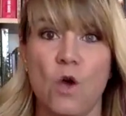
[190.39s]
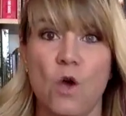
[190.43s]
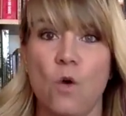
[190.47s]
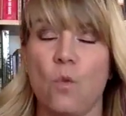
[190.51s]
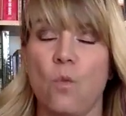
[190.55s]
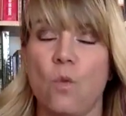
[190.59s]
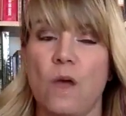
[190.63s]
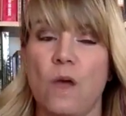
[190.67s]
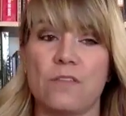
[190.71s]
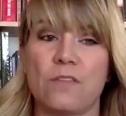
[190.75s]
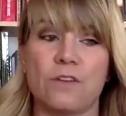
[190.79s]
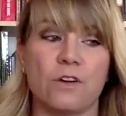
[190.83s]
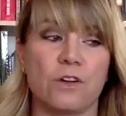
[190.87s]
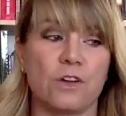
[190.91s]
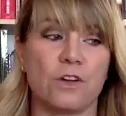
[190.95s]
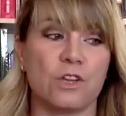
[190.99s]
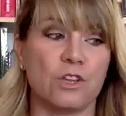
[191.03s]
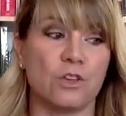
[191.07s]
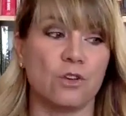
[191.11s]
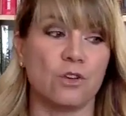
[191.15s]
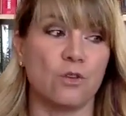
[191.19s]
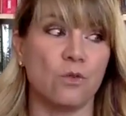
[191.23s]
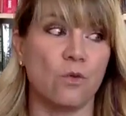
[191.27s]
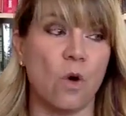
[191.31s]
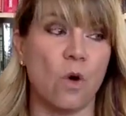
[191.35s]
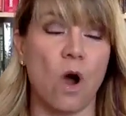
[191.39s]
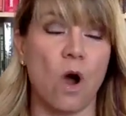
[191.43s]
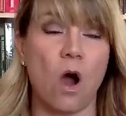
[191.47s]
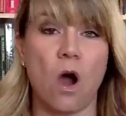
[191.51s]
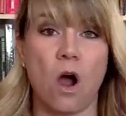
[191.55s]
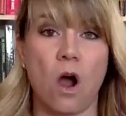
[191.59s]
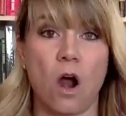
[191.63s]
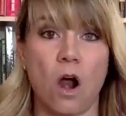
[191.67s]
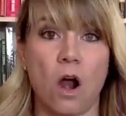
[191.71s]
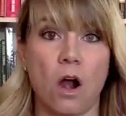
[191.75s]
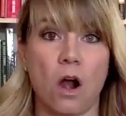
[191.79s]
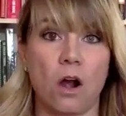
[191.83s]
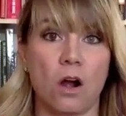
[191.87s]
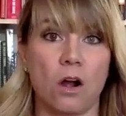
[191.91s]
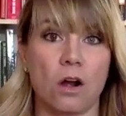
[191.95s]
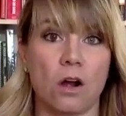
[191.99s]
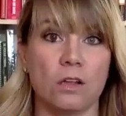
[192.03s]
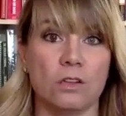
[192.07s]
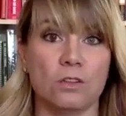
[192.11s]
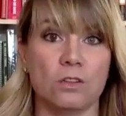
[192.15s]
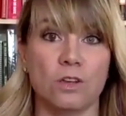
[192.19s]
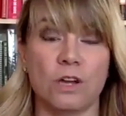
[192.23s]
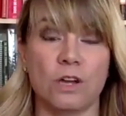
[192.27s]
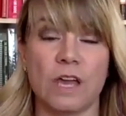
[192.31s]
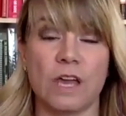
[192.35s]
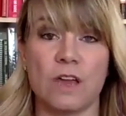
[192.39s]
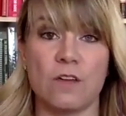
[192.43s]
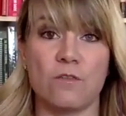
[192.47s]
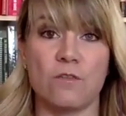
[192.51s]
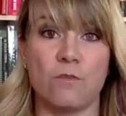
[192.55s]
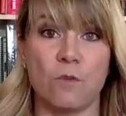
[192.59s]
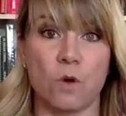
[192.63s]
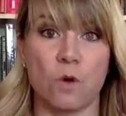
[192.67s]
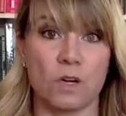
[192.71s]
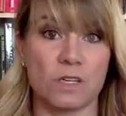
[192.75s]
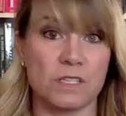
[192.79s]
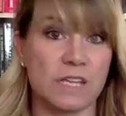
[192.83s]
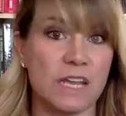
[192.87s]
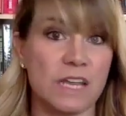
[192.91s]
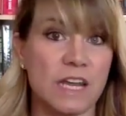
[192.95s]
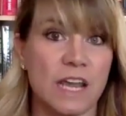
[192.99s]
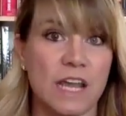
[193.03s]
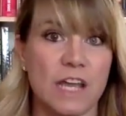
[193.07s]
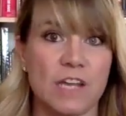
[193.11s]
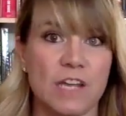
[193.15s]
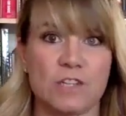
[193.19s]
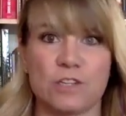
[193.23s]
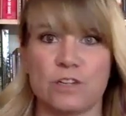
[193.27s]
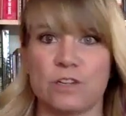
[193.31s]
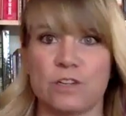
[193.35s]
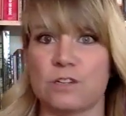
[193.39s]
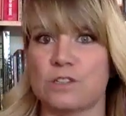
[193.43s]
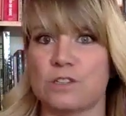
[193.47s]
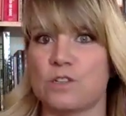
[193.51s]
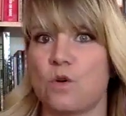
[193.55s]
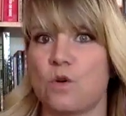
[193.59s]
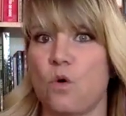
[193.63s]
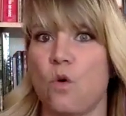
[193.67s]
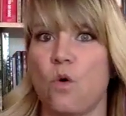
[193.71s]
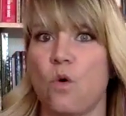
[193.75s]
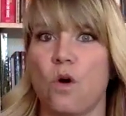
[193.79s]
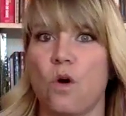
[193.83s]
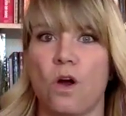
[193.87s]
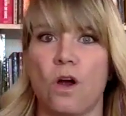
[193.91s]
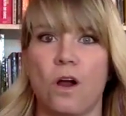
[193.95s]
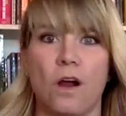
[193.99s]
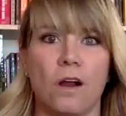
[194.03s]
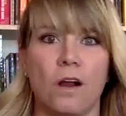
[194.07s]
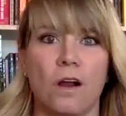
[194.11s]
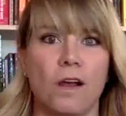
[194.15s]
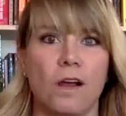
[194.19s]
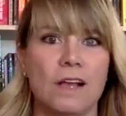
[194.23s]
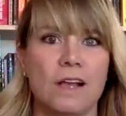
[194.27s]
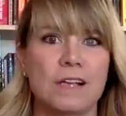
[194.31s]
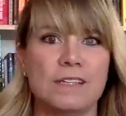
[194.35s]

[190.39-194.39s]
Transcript: Whether you are looking for teenagers or